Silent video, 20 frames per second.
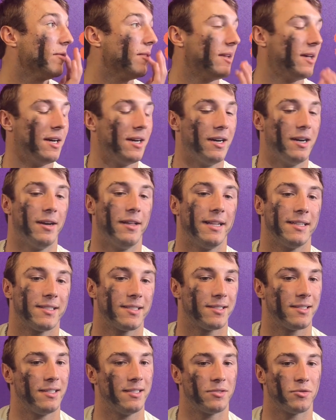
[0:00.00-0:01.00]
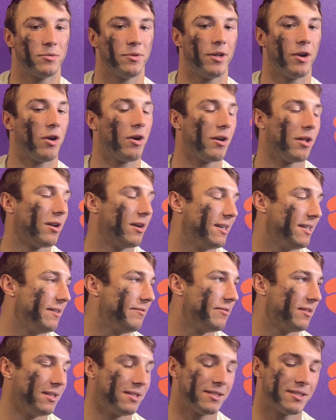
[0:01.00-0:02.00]
That's really hard on a
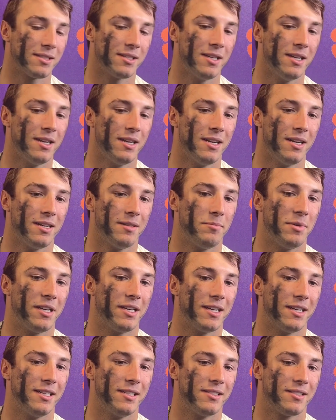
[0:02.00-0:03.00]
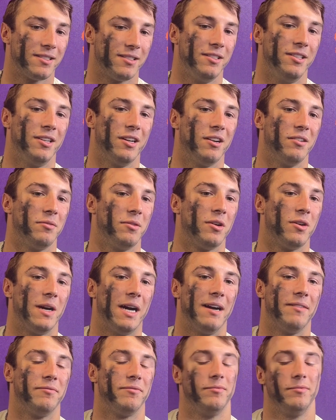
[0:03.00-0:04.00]
defense because, you know, you don't
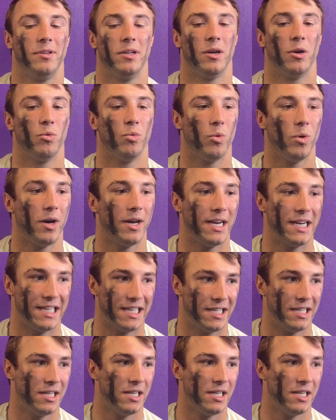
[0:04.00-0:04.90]
have, you know, one